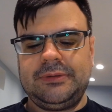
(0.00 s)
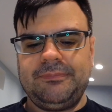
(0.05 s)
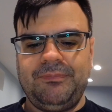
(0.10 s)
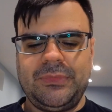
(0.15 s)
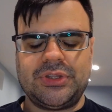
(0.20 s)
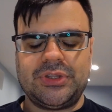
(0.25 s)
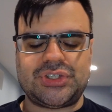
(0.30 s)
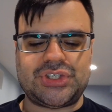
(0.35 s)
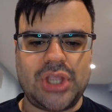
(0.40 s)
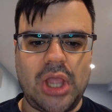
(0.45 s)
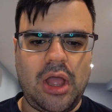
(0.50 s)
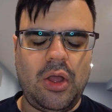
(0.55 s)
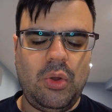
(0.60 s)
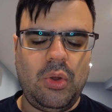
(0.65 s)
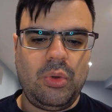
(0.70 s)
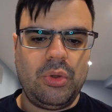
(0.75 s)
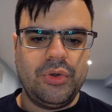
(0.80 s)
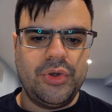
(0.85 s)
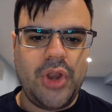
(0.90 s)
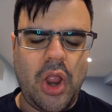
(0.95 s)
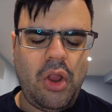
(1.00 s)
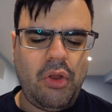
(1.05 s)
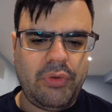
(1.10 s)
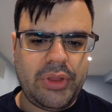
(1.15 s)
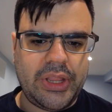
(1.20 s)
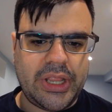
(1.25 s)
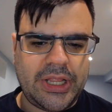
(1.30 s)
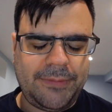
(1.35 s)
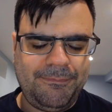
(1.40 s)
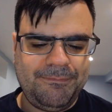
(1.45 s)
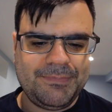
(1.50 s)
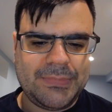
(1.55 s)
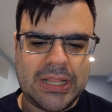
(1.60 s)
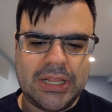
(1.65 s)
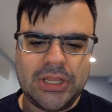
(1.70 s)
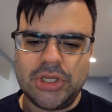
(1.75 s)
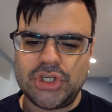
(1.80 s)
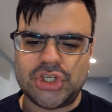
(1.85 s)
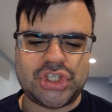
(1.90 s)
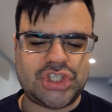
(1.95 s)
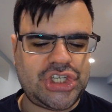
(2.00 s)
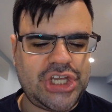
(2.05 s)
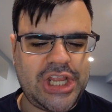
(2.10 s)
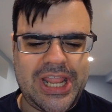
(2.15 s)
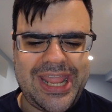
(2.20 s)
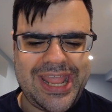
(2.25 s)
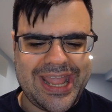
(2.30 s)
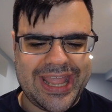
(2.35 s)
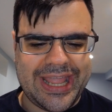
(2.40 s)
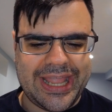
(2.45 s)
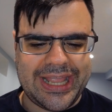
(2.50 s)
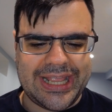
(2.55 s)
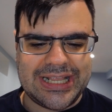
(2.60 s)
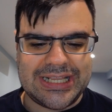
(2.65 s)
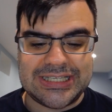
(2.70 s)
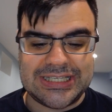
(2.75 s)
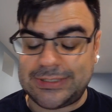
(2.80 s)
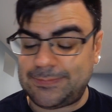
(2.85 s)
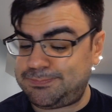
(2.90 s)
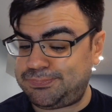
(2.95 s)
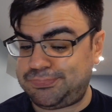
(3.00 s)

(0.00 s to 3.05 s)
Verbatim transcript: So Norea, she is